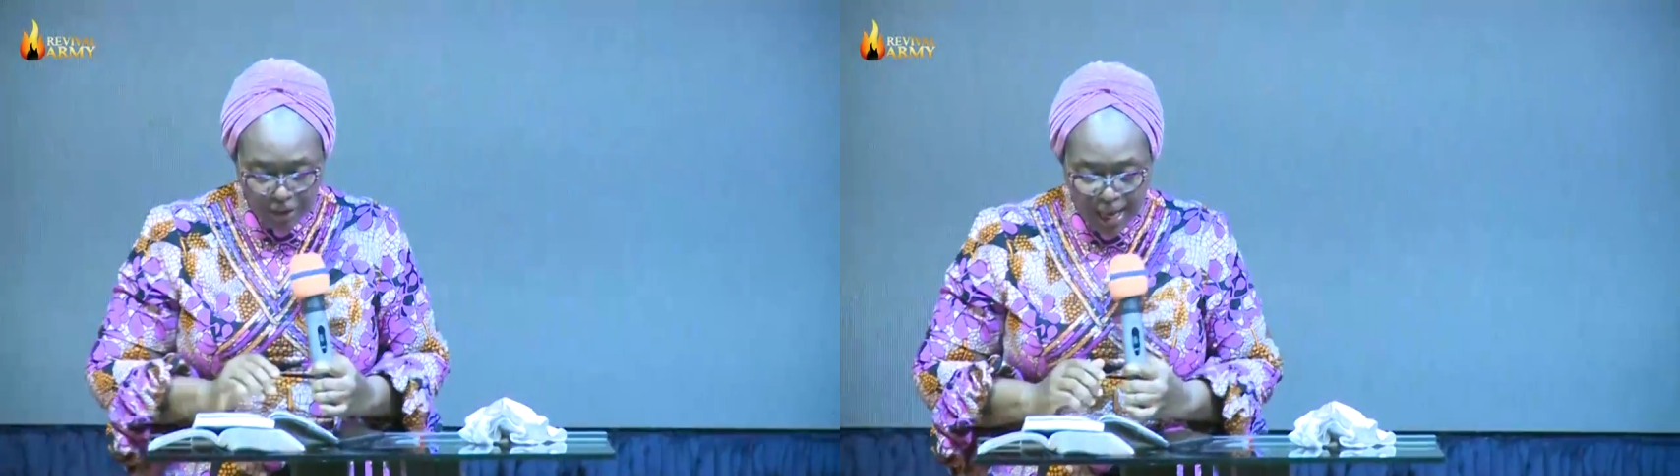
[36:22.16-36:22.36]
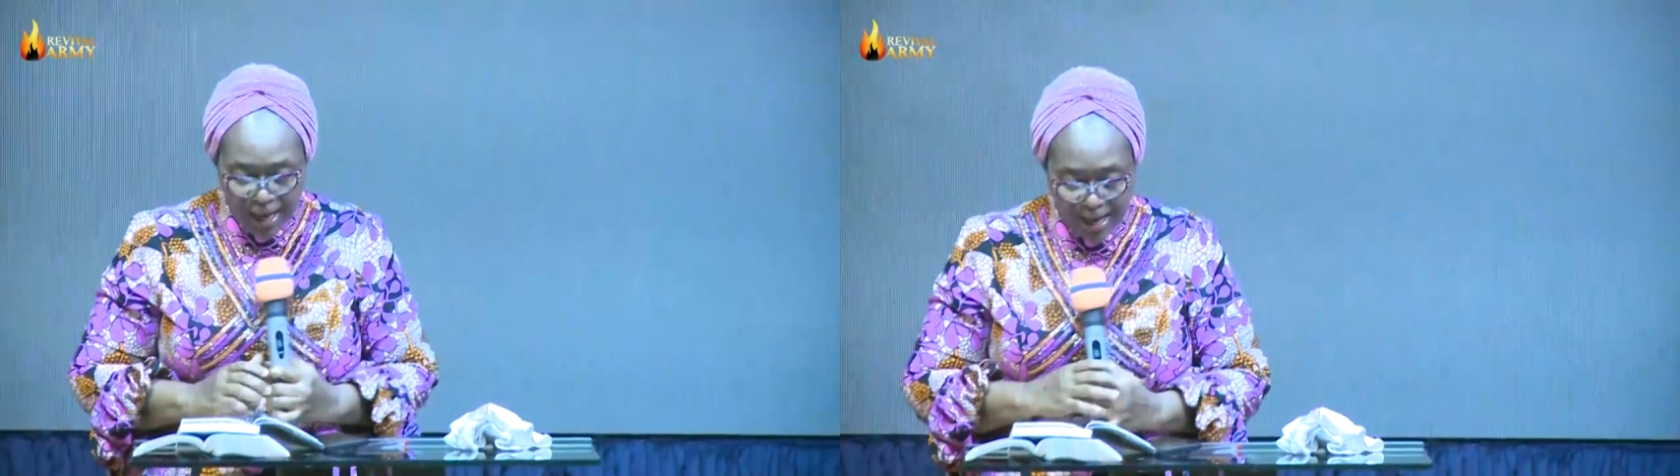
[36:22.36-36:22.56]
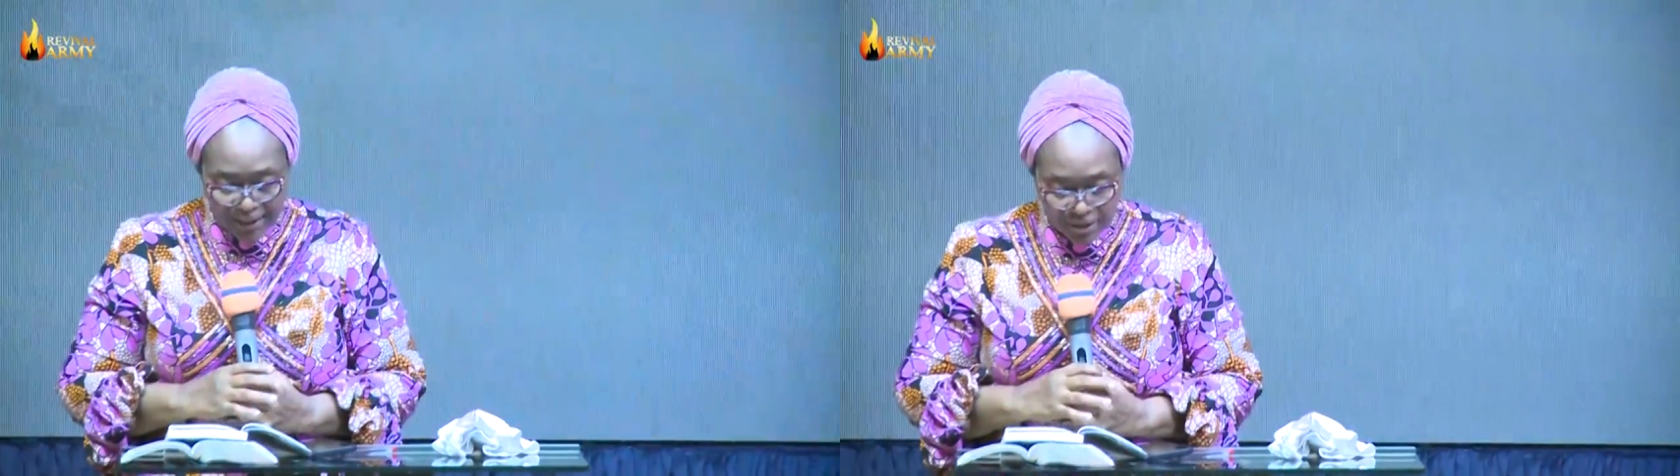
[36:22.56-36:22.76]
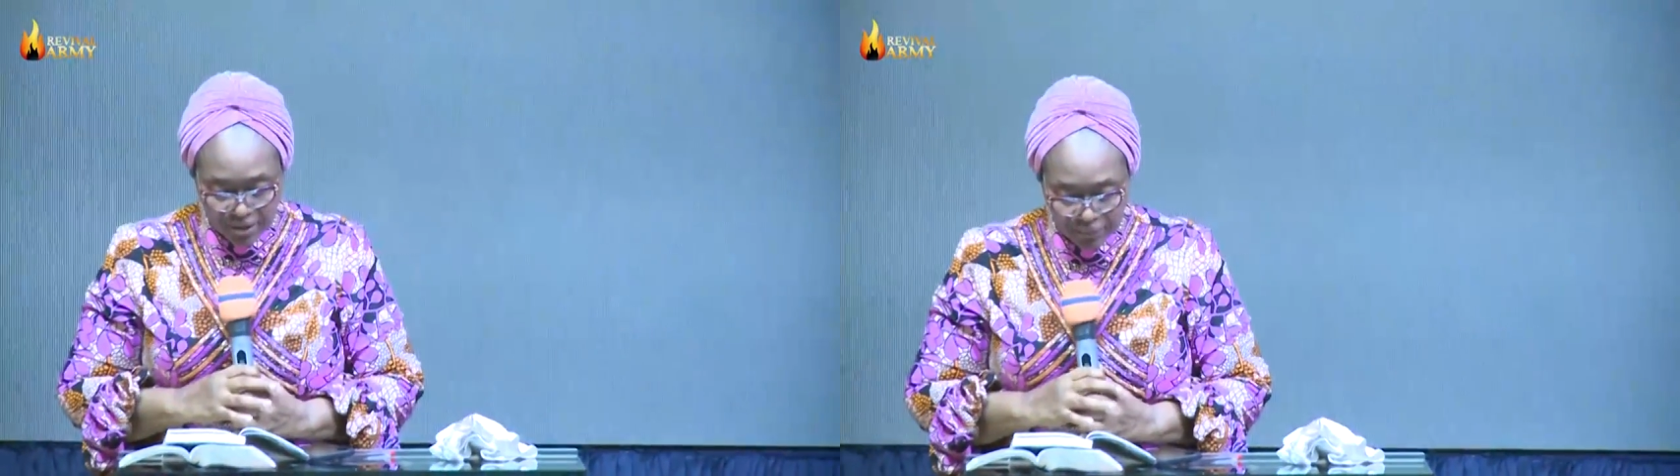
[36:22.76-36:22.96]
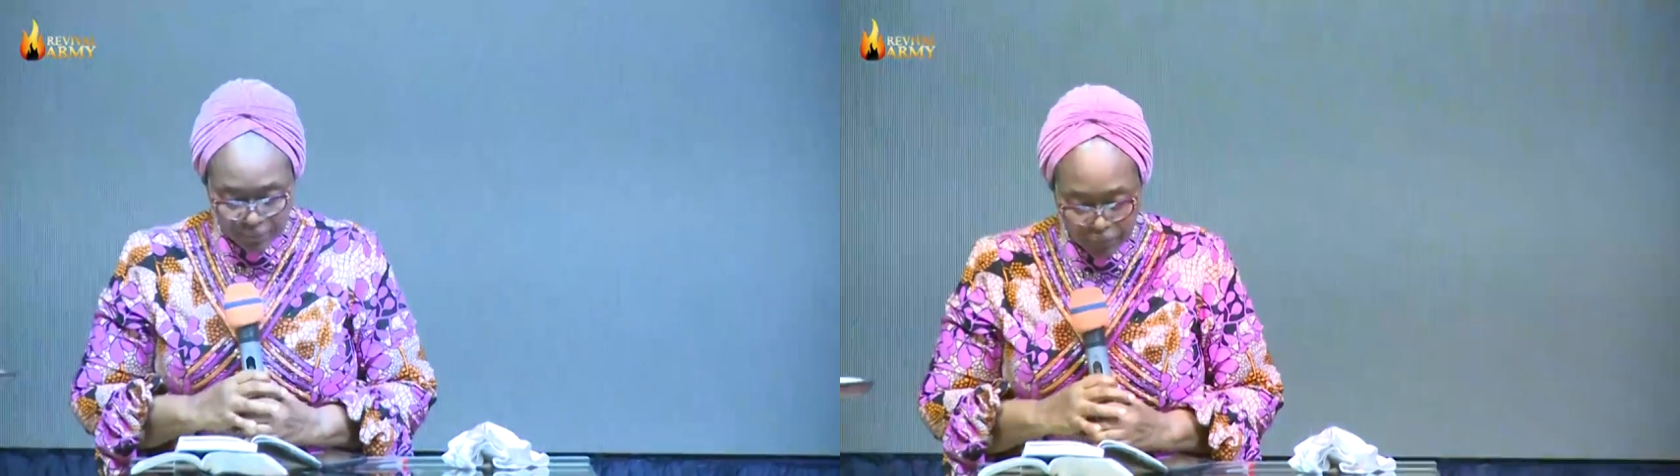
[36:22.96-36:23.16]
On the other
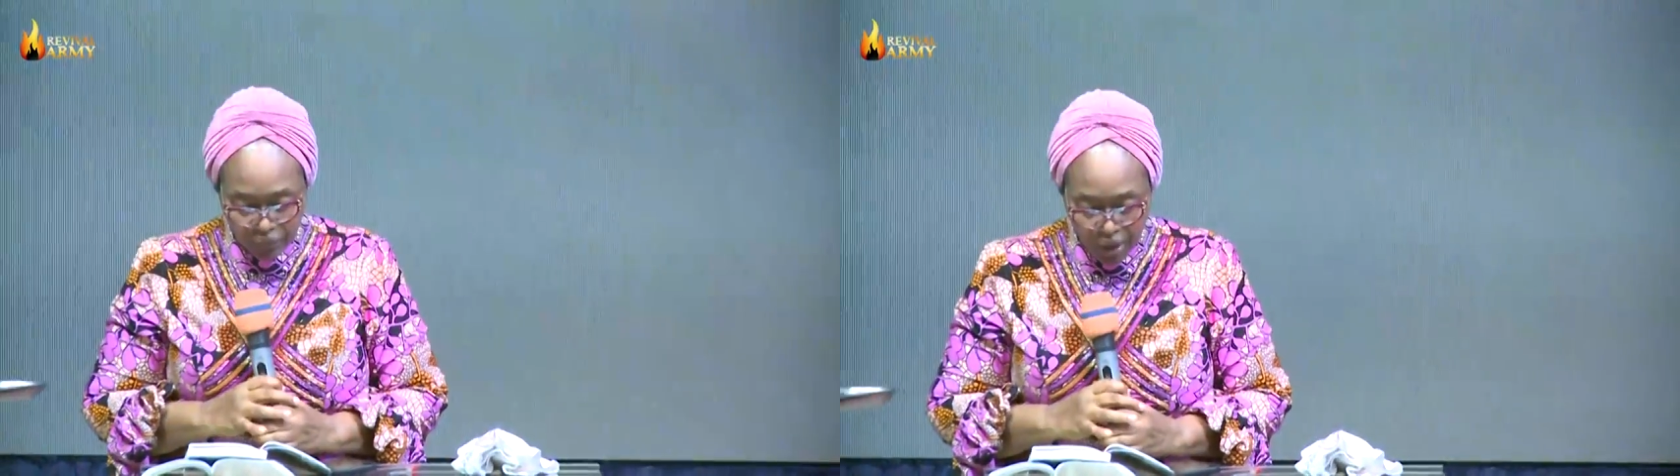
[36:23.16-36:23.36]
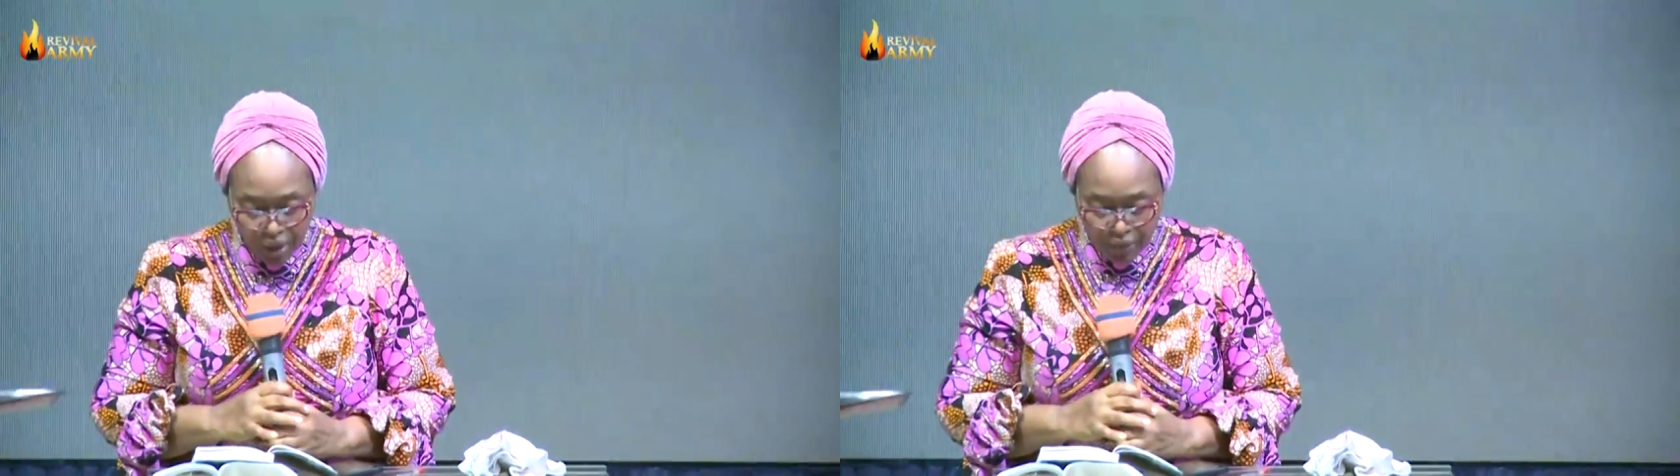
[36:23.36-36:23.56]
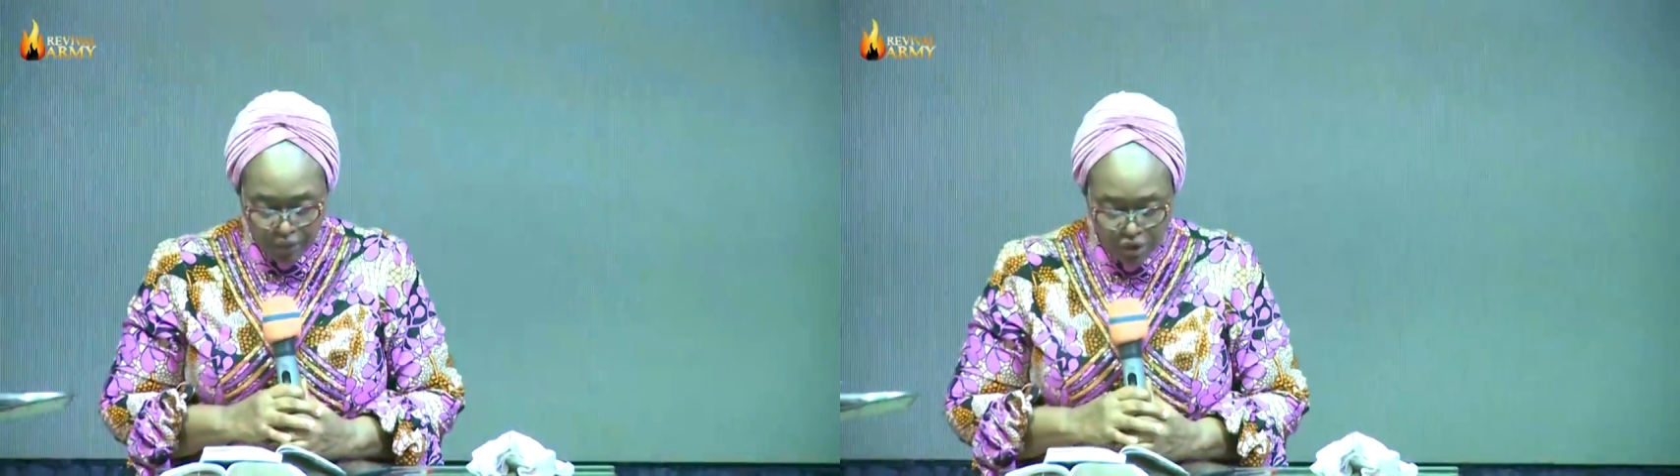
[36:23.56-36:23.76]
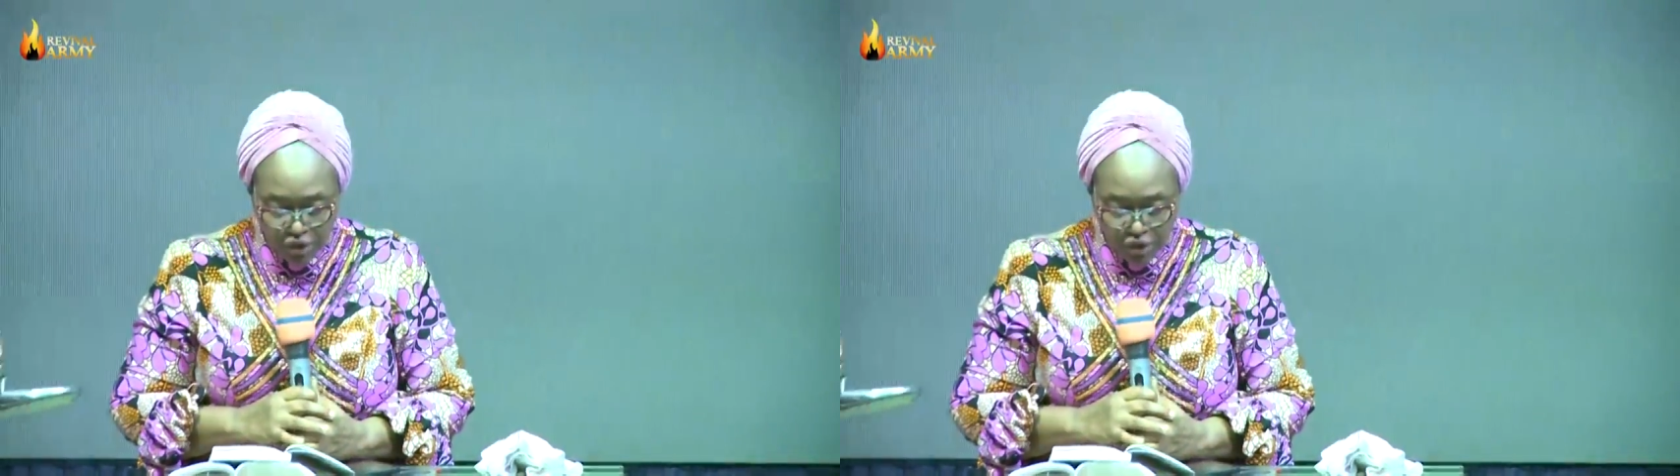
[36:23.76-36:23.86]
hand,